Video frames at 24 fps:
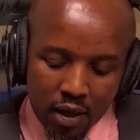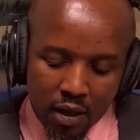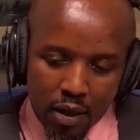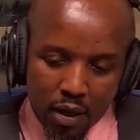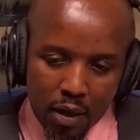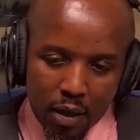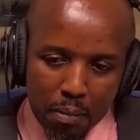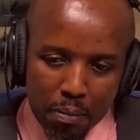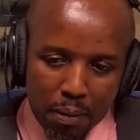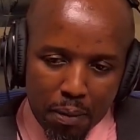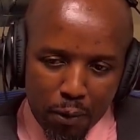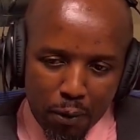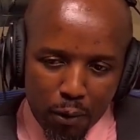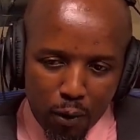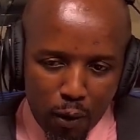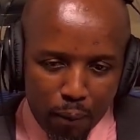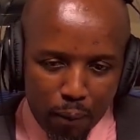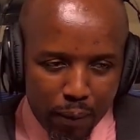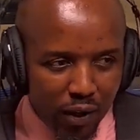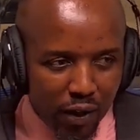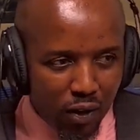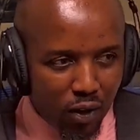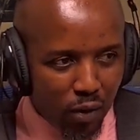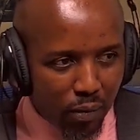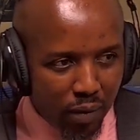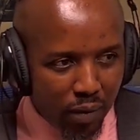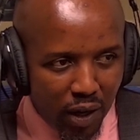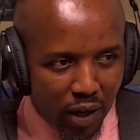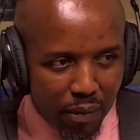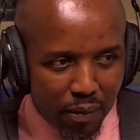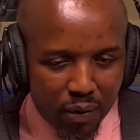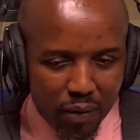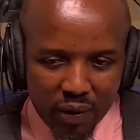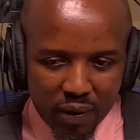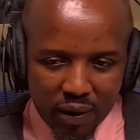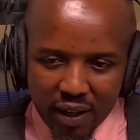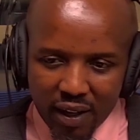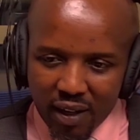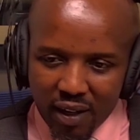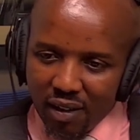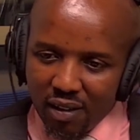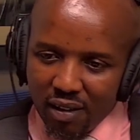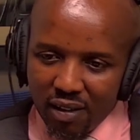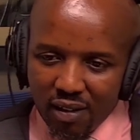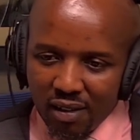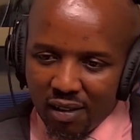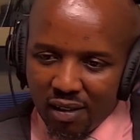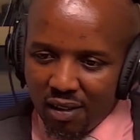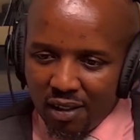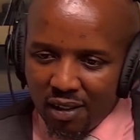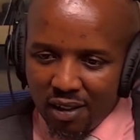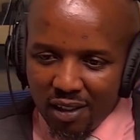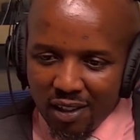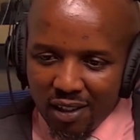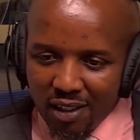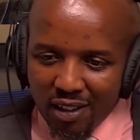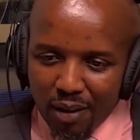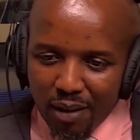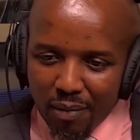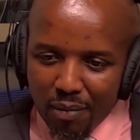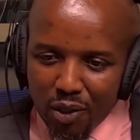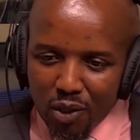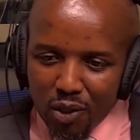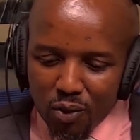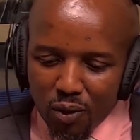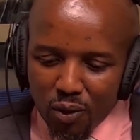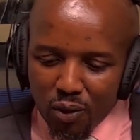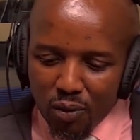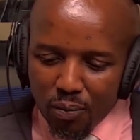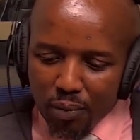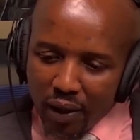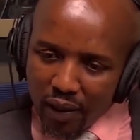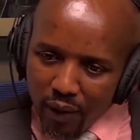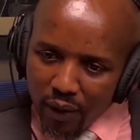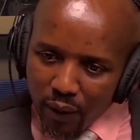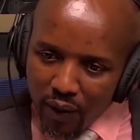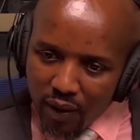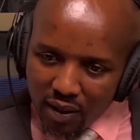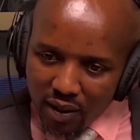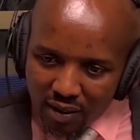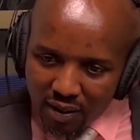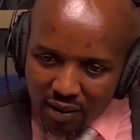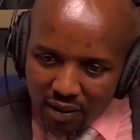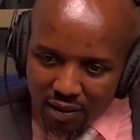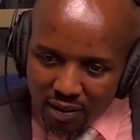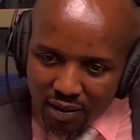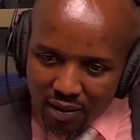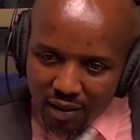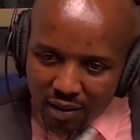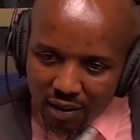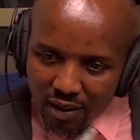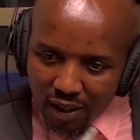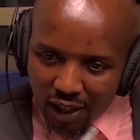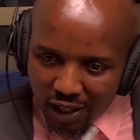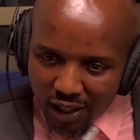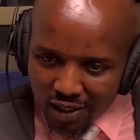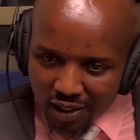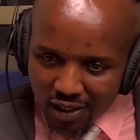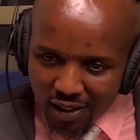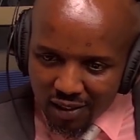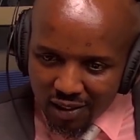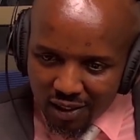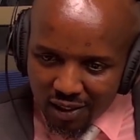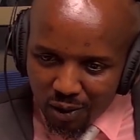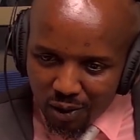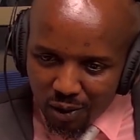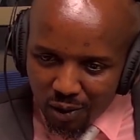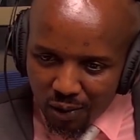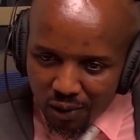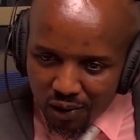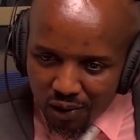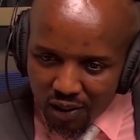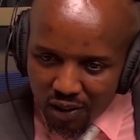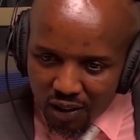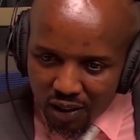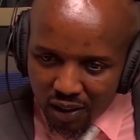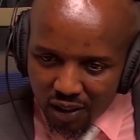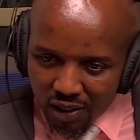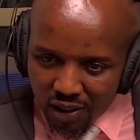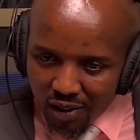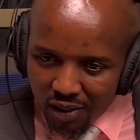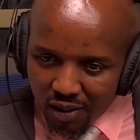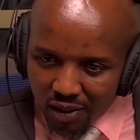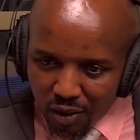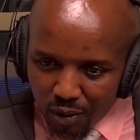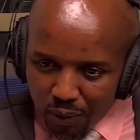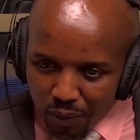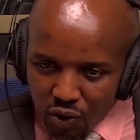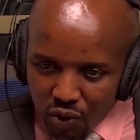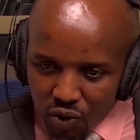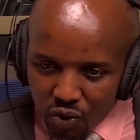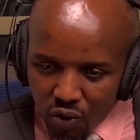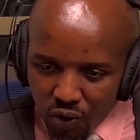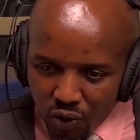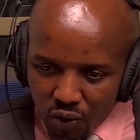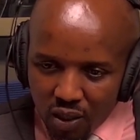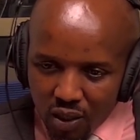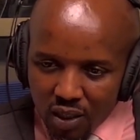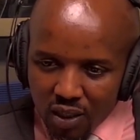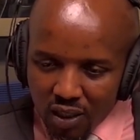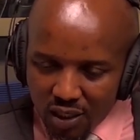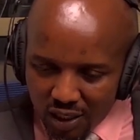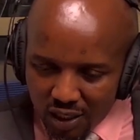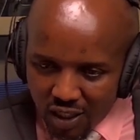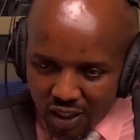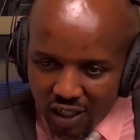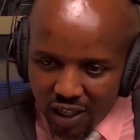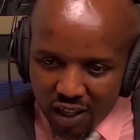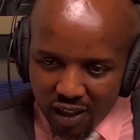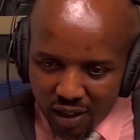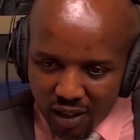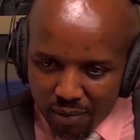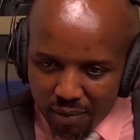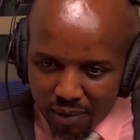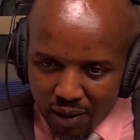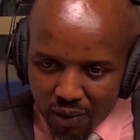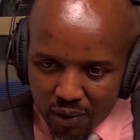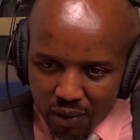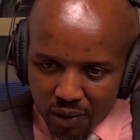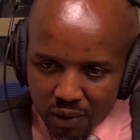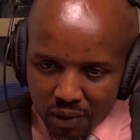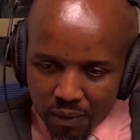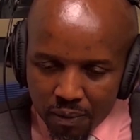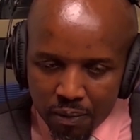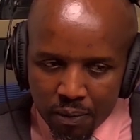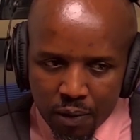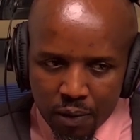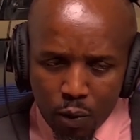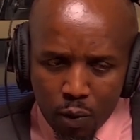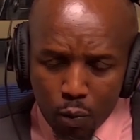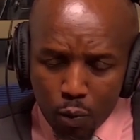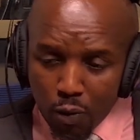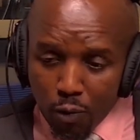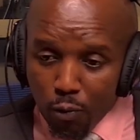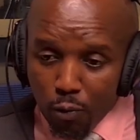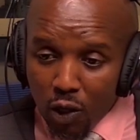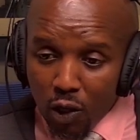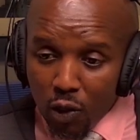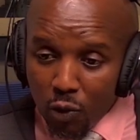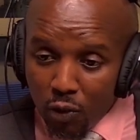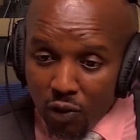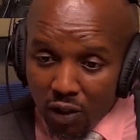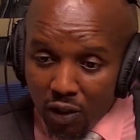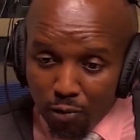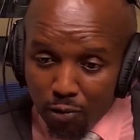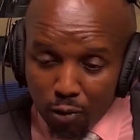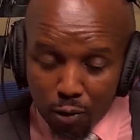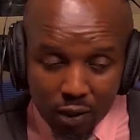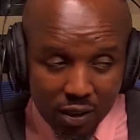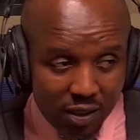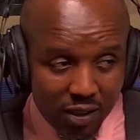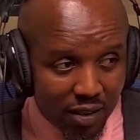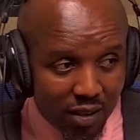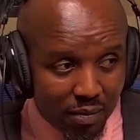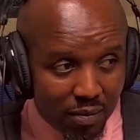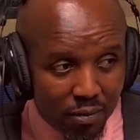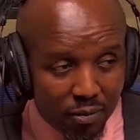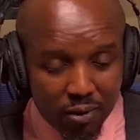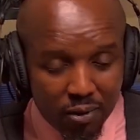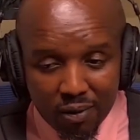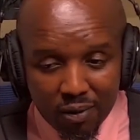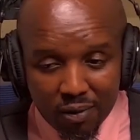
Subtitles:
people complaining on buyer beware, and they're being told, by the way, this an agency called Competition Authority. Mm. Try them out. We've worked with influencers before.